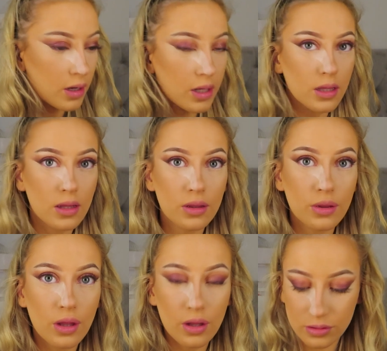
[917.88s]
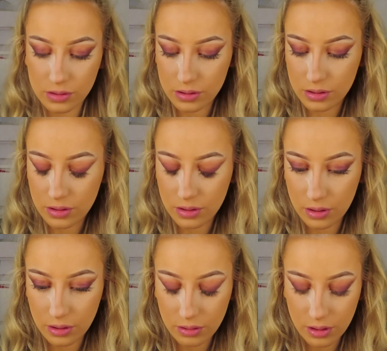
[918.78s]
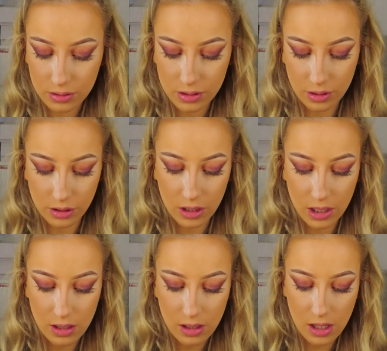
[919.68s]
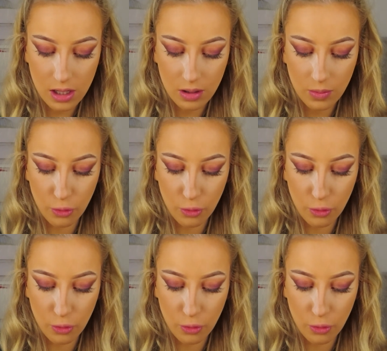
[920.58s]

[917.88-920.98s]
Like that. Uno Tognano